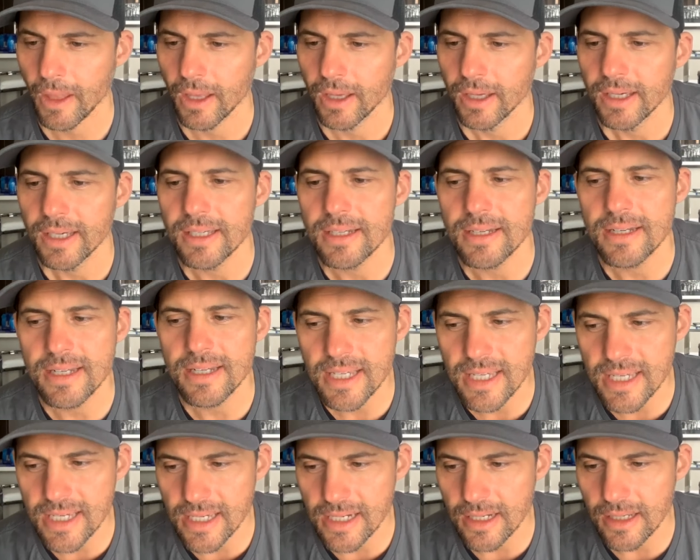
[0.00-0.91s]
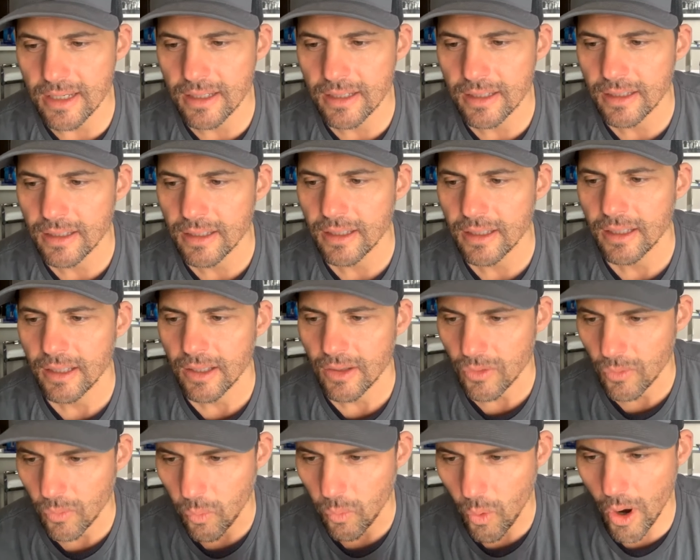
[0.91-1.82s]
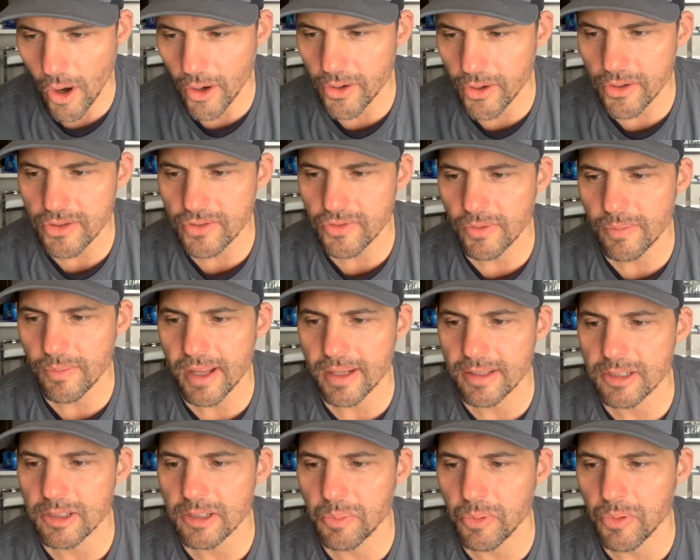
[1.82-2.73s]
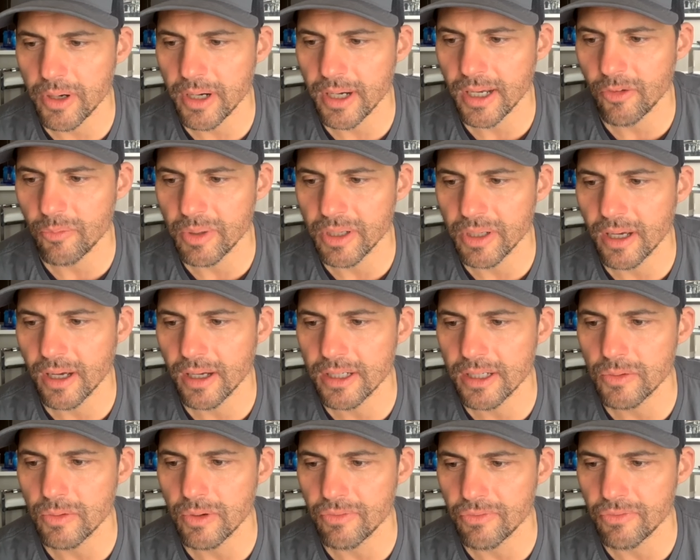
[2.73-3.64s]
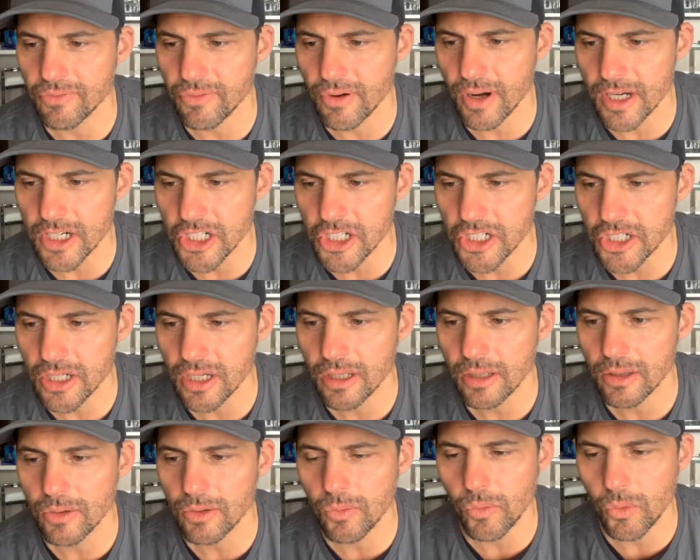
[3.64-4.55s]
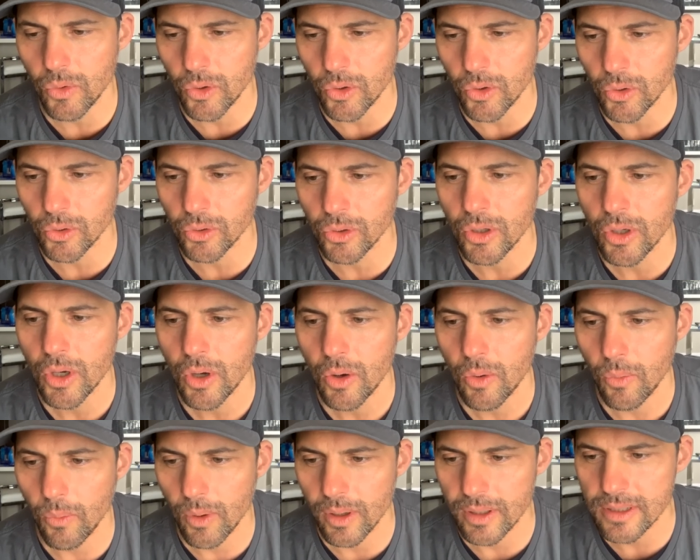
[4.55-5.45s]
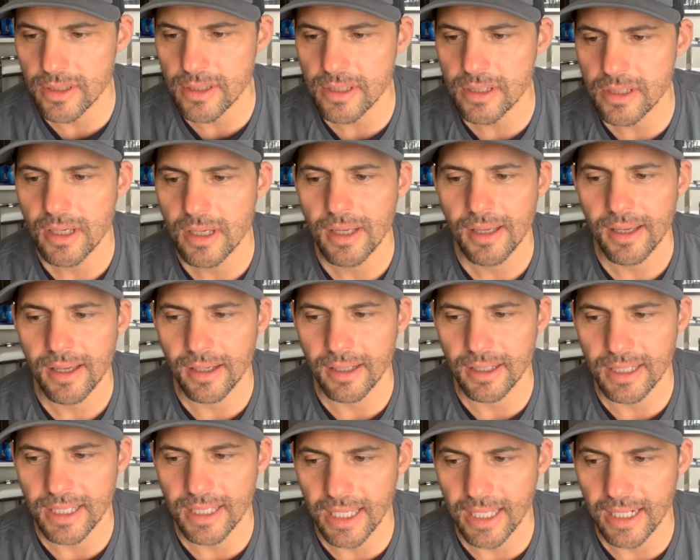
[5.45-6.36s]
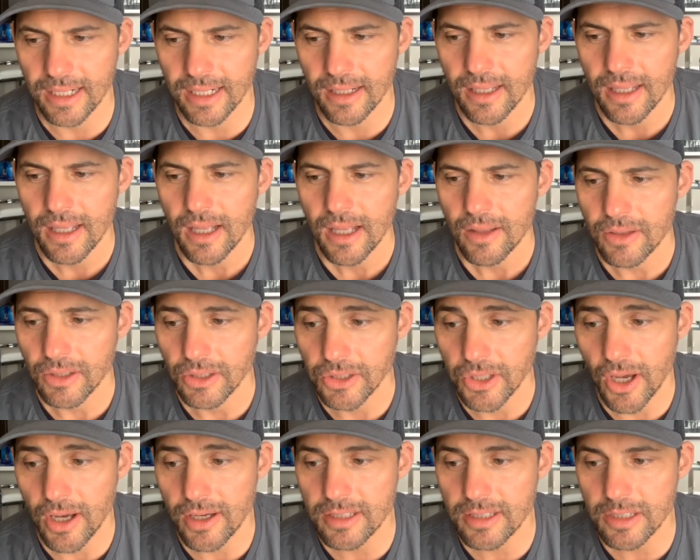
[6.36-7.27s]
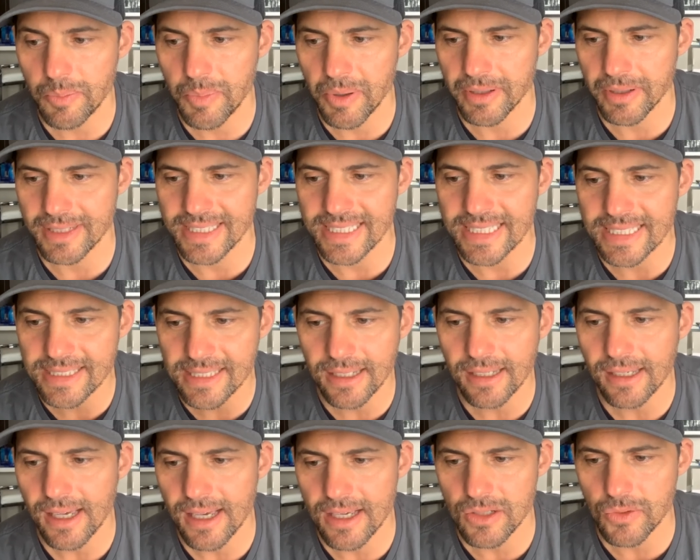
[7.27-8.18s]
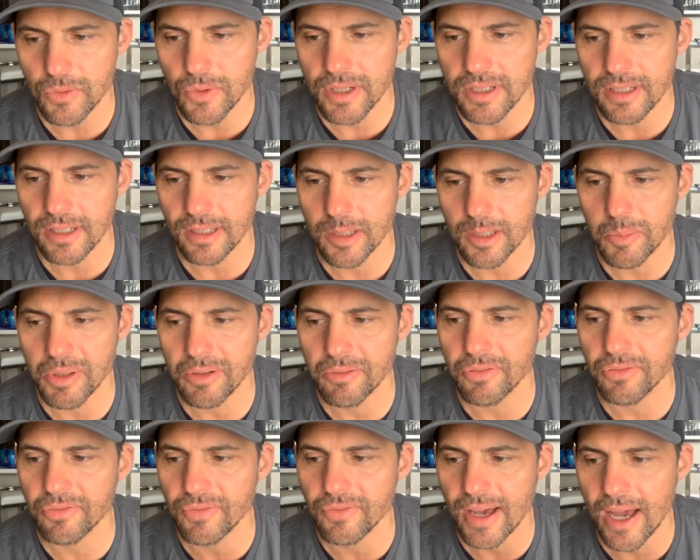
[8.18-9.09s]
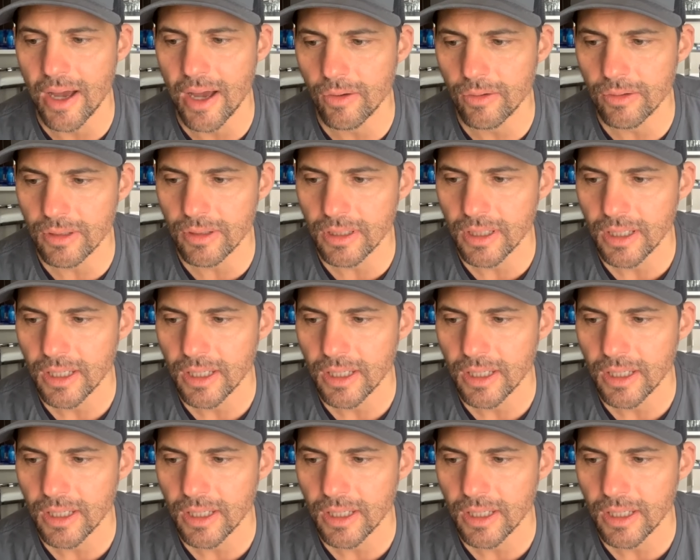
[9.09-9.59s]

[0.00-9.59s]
Indeed, the waters from that spring have begun to refresh the world once again. The lost Perdita has recently been found